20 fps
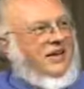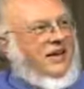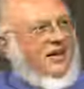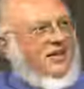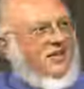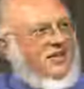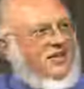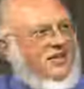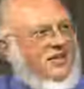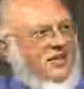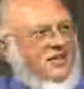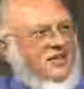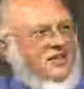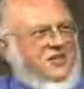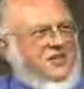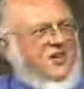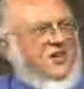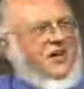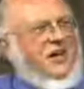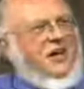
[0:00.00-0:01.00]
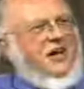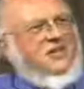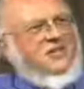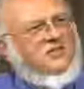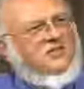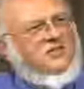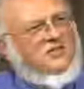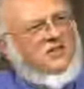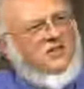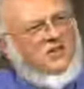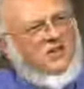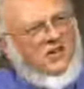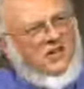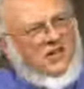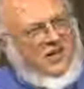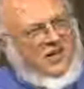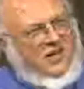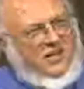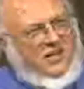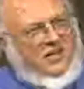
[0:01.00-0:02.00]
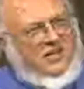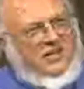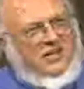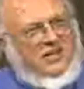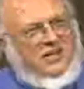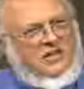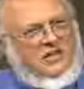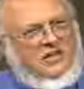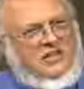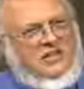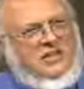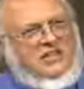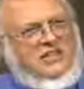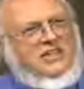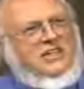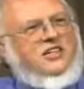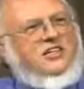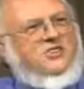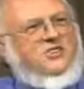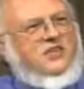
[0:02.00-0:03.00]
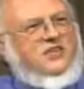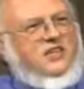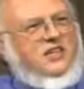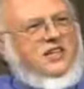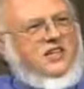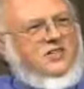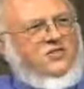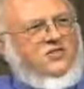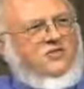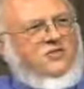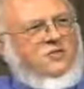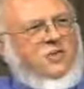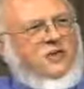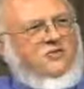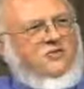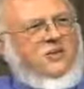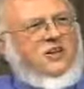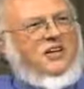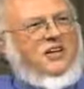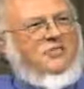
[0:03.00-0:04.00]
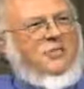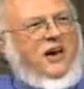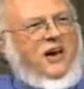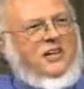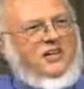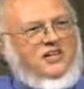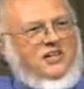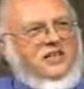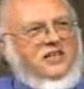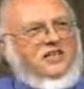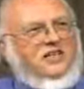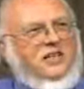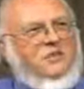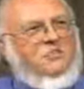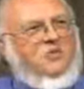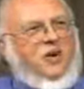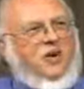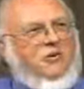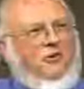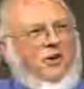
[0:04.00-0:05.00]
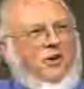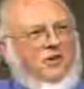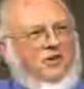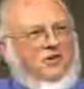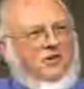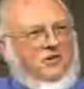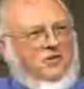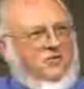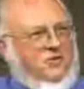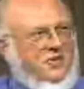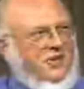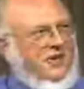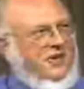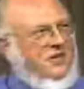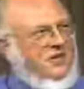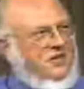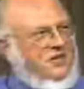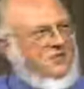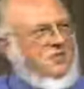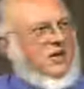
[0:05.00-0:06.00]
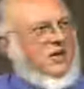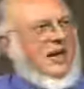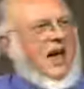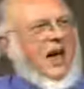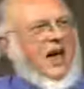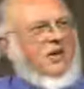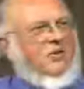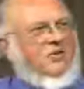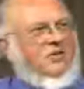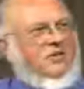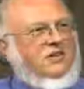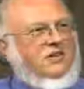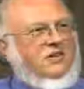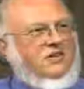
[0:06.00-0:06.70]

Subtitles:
And you see this in all kinds of constituencies who've been victimized in some way or another, is when they can speak out.